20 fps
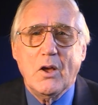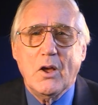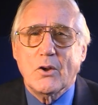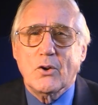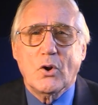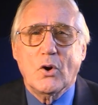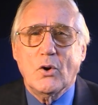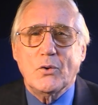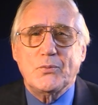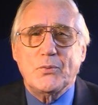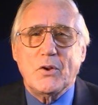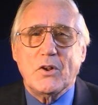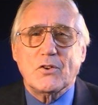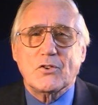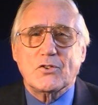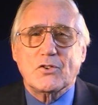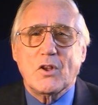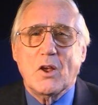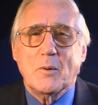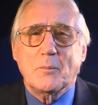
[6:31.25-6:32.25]
No
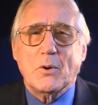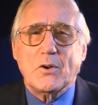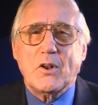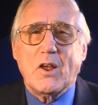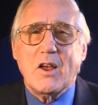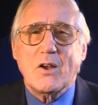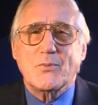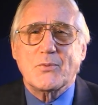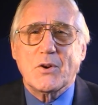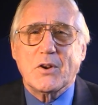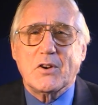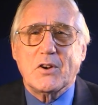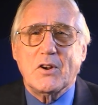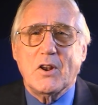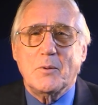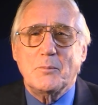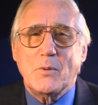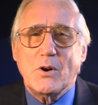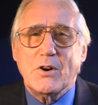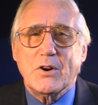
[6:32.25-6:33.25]
offense, but African
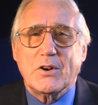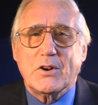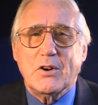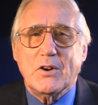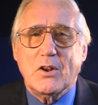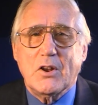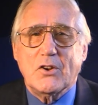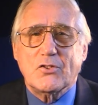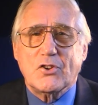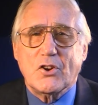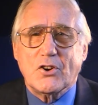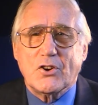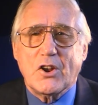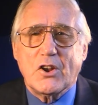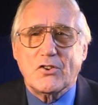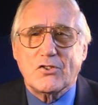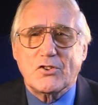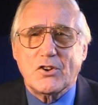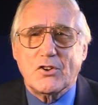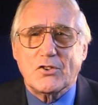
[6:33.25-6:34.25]
American is a
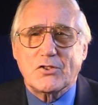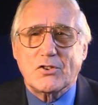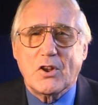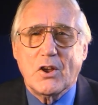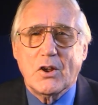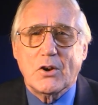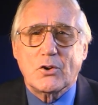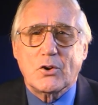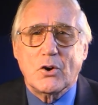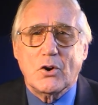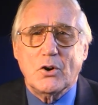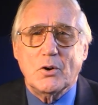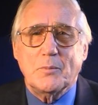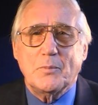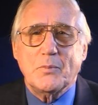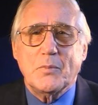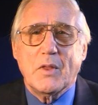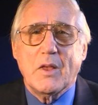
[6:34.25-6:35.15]
racist term.